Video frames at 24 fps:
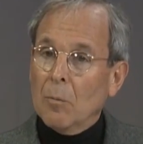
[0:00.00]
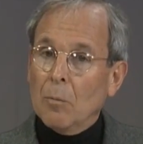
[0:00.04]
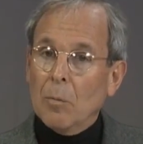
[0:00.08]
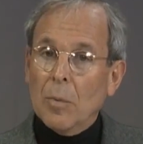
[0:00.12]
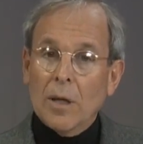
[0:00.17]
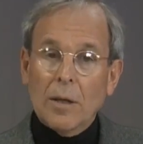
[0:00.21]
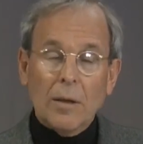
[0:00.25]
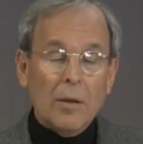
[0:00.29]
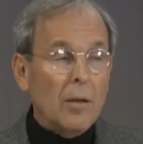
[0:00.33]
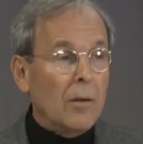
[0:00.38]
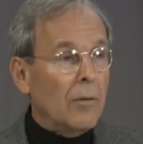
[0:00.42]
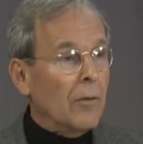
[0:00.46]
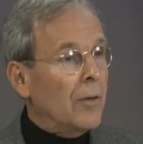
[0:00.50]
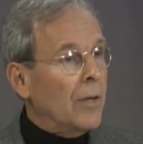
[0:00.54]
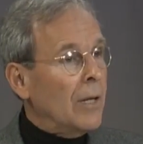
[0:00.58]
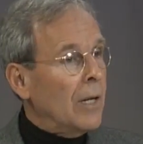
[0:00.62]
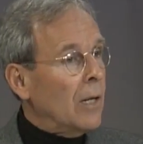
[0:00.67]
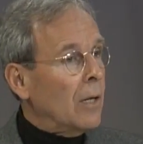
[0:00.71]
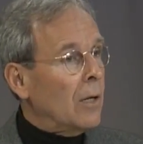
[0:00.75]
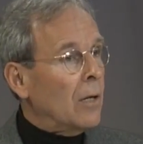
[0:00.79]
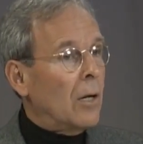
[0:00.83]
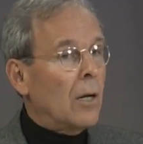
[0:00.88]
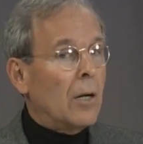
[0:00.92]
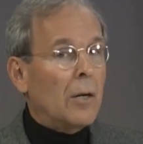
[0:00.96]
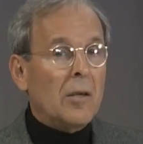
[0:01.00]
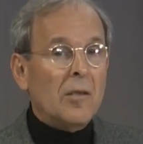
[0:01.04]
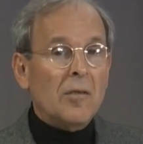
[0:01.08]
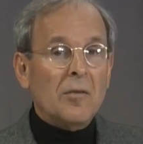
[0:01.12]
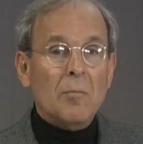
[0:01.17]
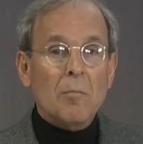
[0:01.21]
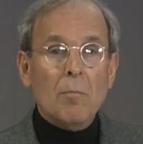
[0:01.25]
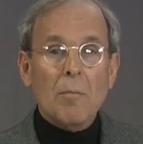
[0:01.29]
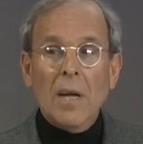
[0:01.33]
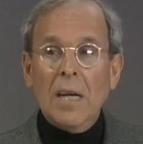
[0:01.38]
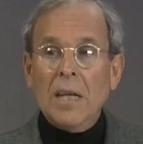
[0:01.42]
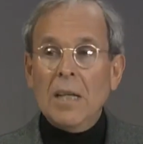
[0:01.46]
But there are
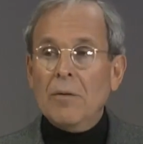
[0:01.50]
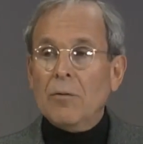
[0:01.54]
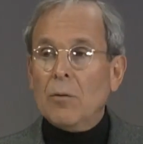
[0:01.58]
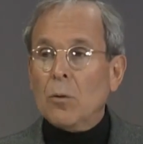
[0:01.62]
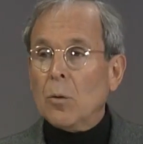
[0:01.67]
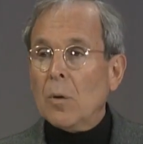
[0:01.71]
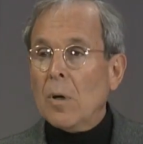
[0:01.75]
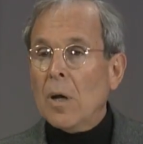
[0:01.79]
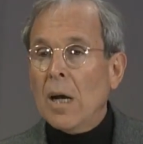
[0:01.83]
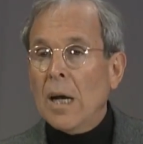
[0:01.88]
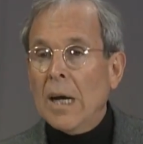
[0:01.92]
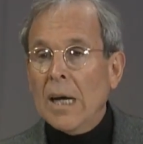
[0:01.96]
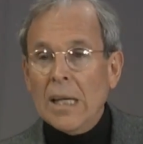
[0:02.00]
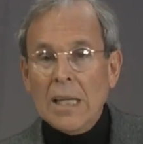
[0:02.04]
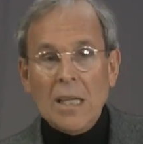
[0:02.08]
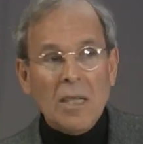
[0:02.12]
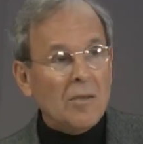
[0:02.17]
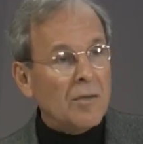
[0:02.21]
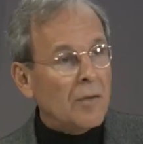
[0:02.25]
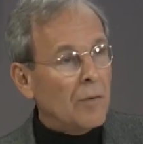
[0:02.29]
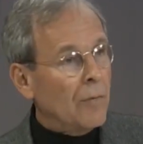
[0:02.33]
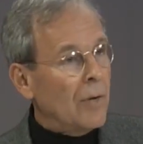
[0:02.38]
as many varieties